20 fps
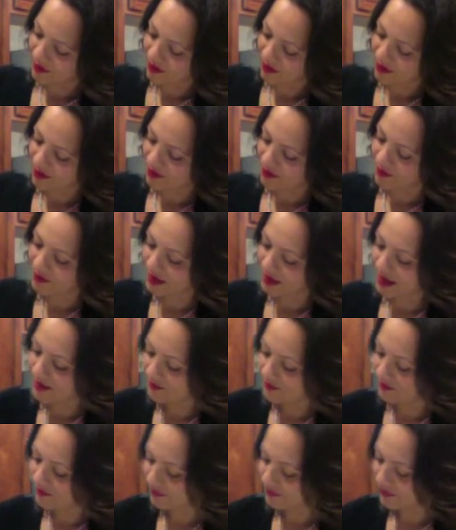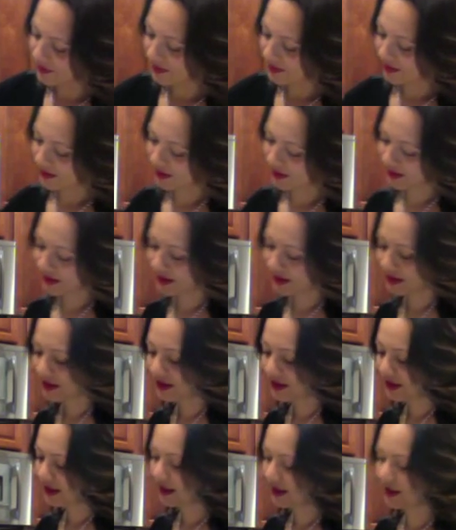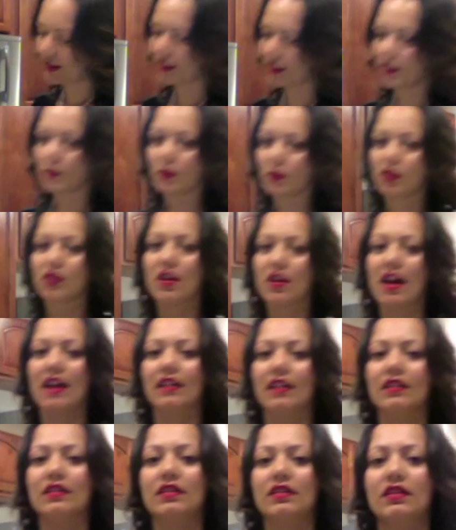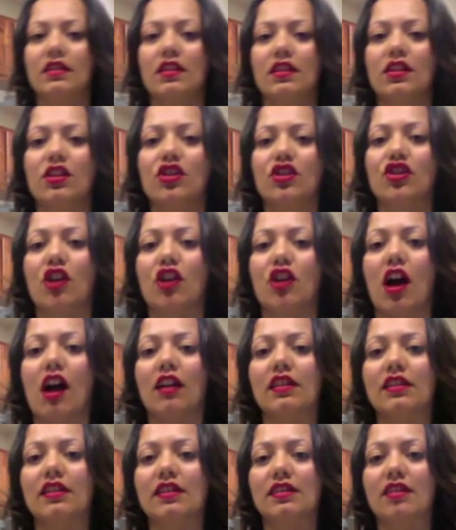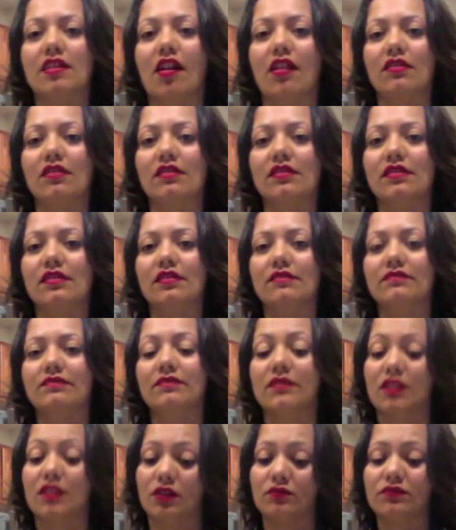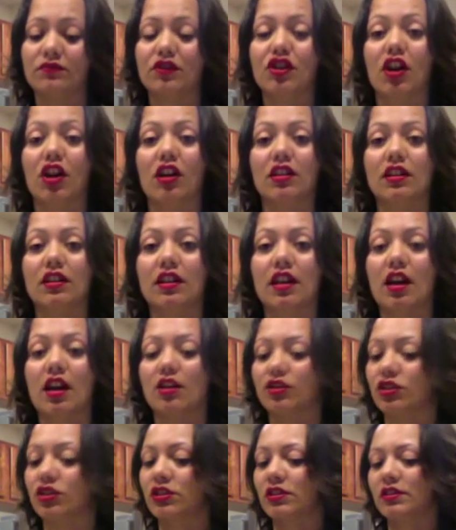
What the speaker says: All right, this is what you got, chocolate sauce. So, chocolate ganache.